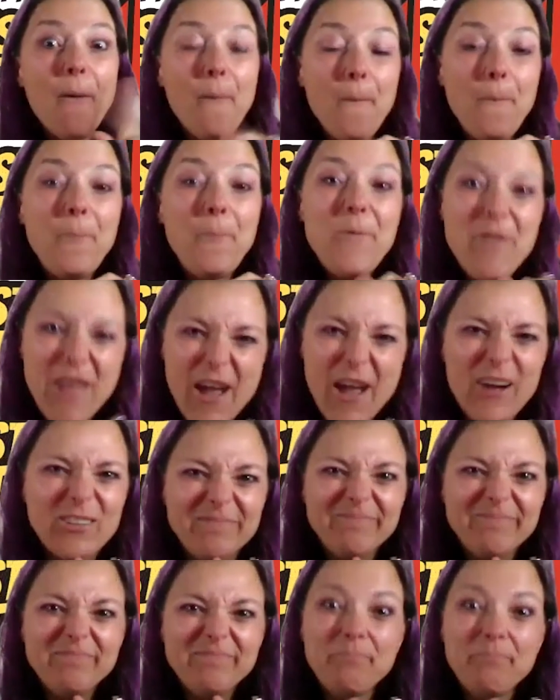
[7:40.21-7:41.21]
no,
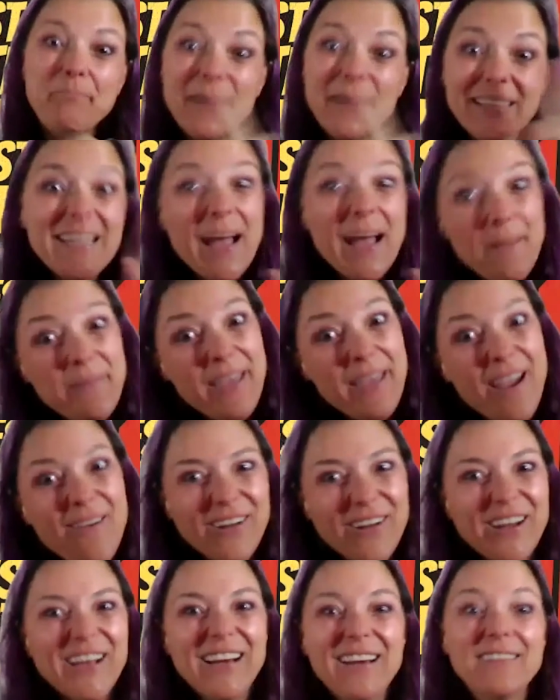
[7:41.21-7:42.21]
because I'm the
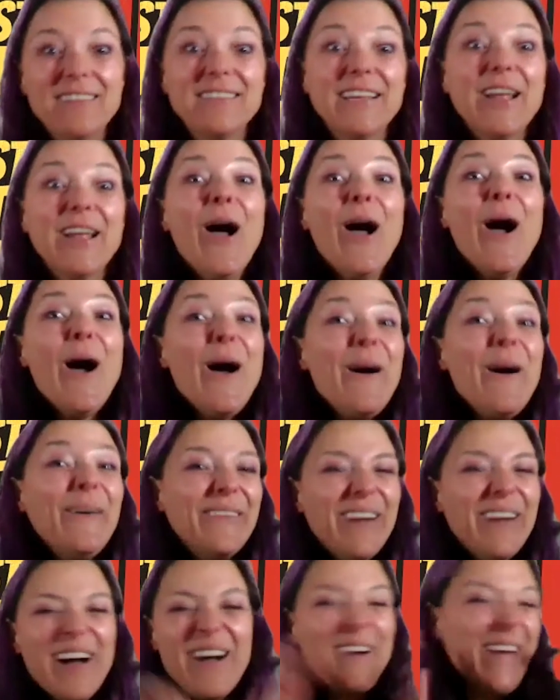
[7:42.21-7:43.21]
owner. And I was like,
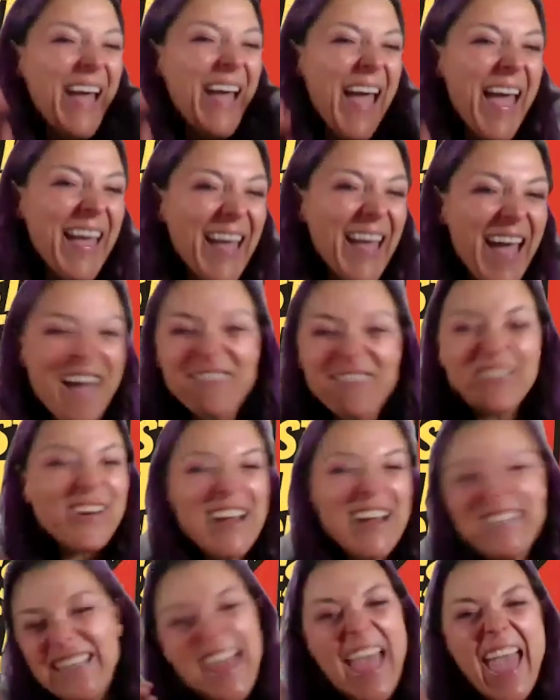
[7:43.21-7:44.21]
oh, okay, have a
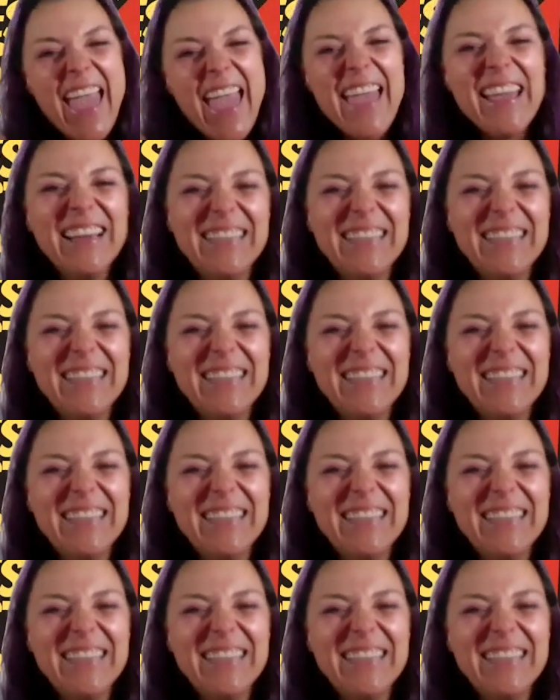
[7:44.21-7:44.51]
great day.